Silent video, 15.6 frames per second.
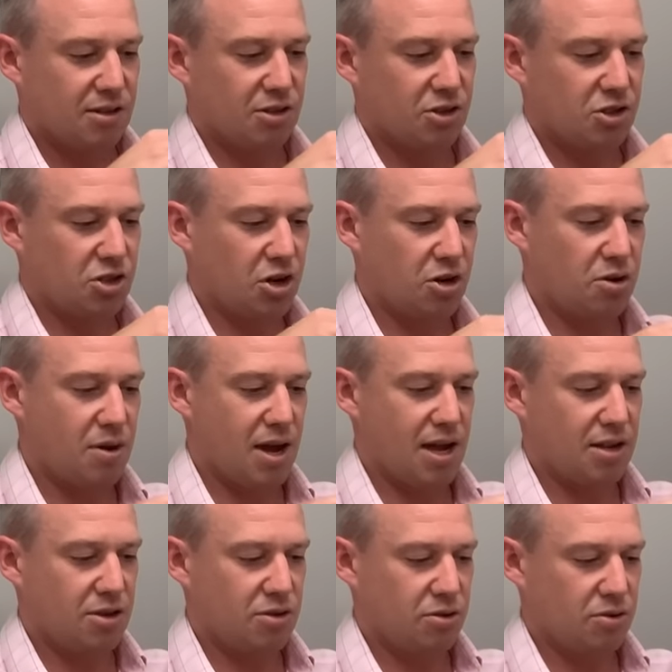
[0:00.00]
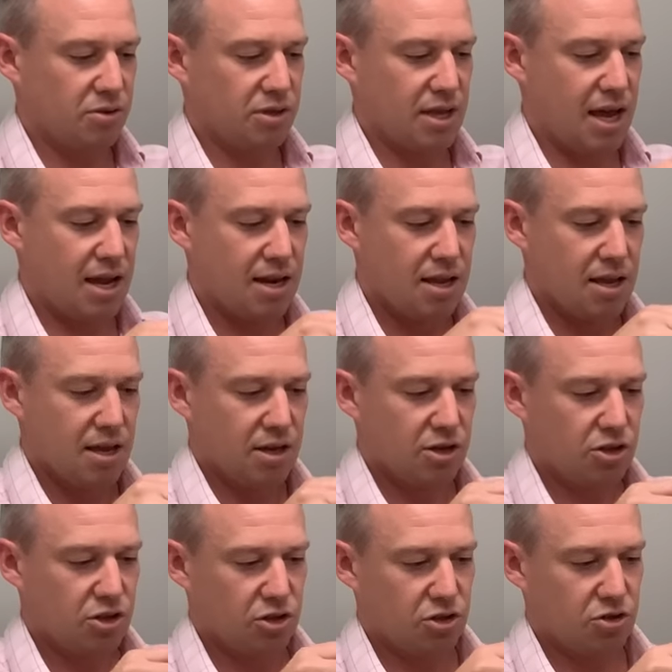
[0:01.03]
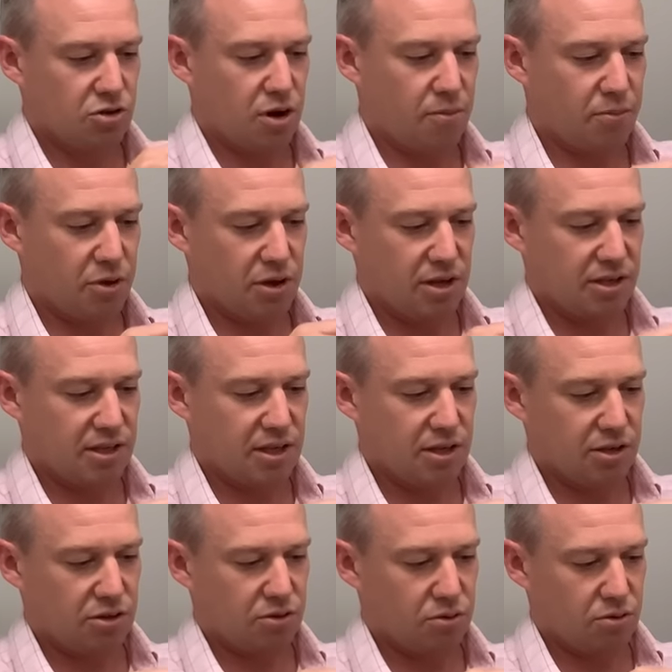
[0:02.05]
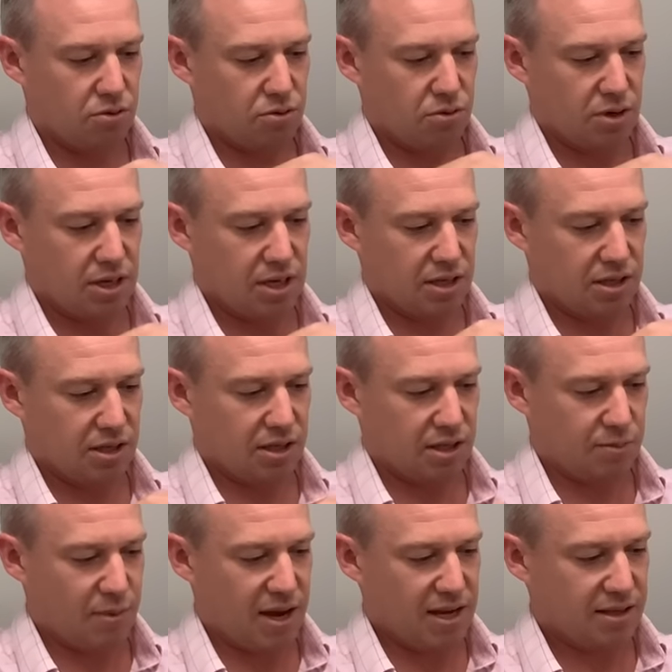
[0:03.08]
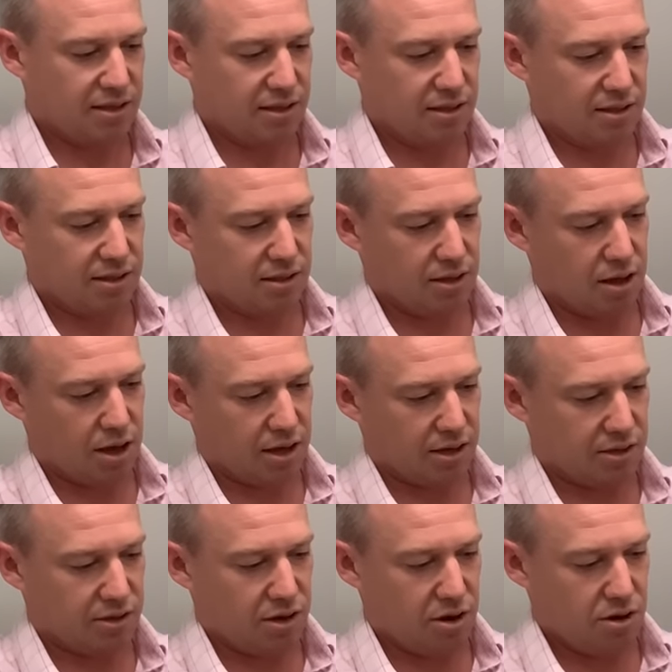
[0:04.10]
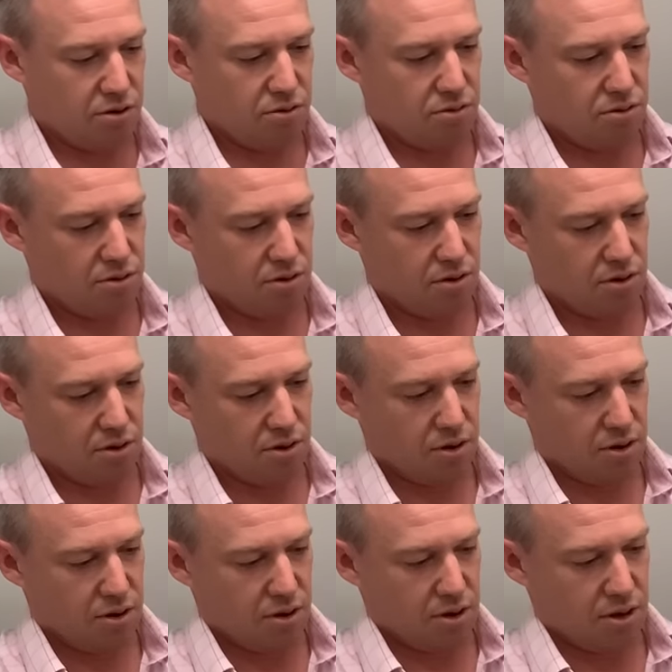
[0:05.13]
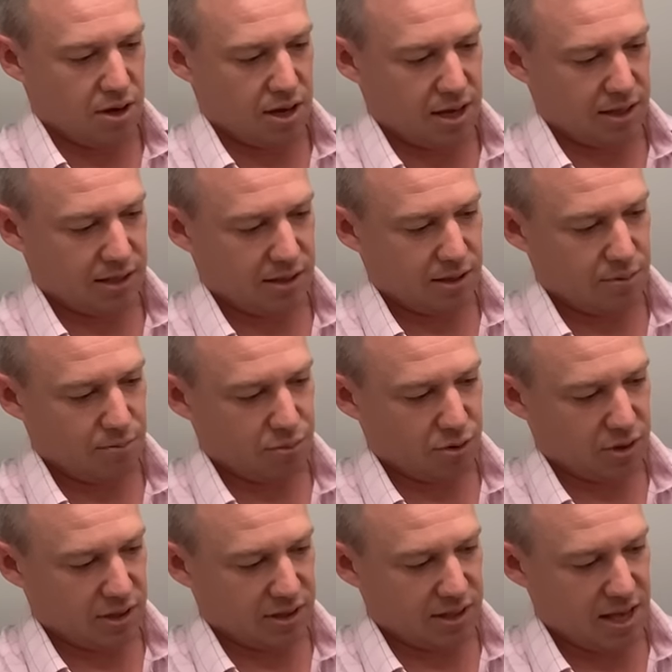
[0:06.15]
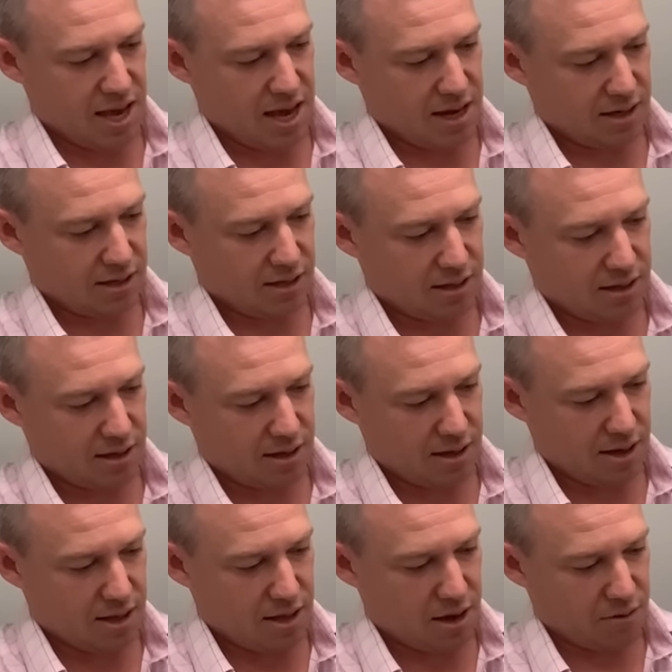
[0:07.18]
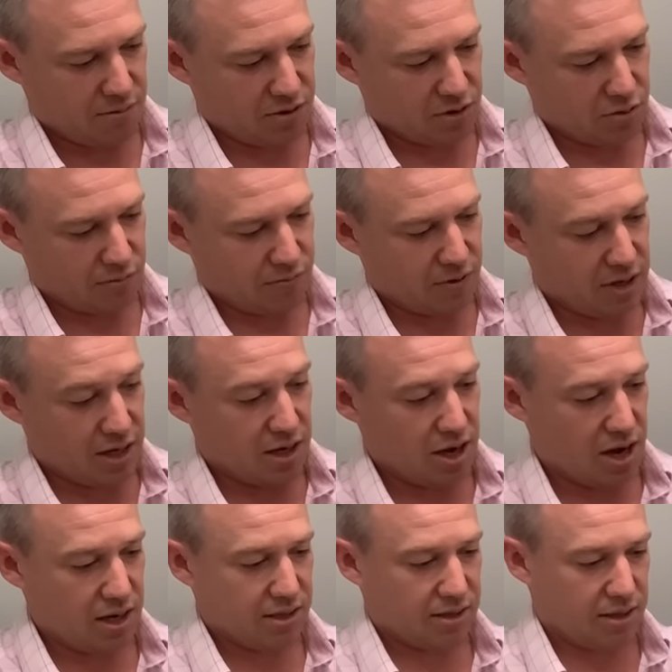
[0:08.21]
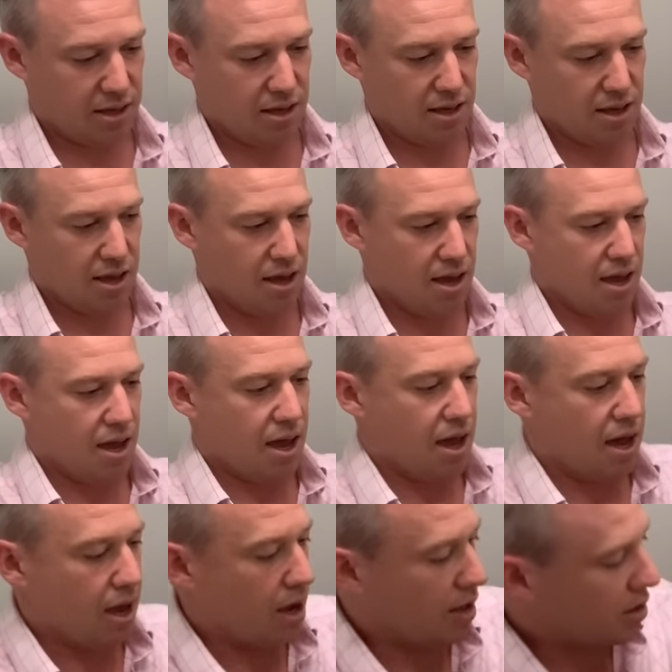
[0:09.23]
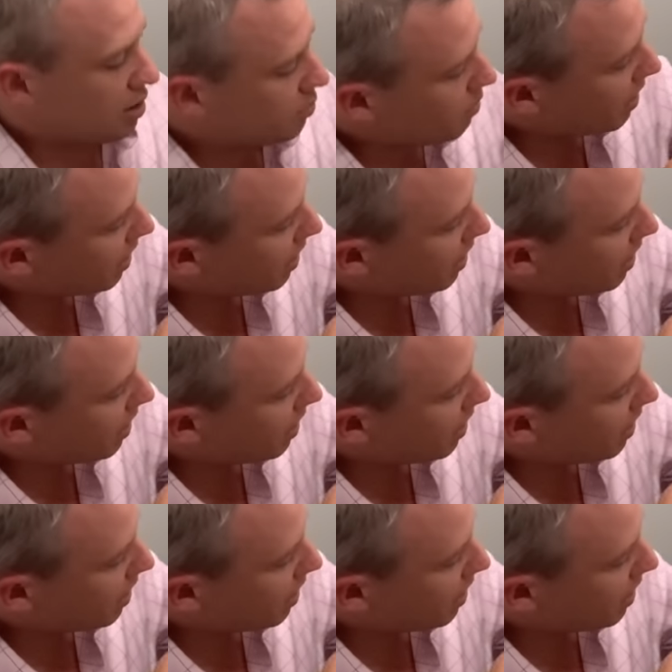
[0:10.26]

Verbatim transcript: to show you how to use that. Just drop these into each of the spaces like so. As simple as that, and they should fit in nicely. And just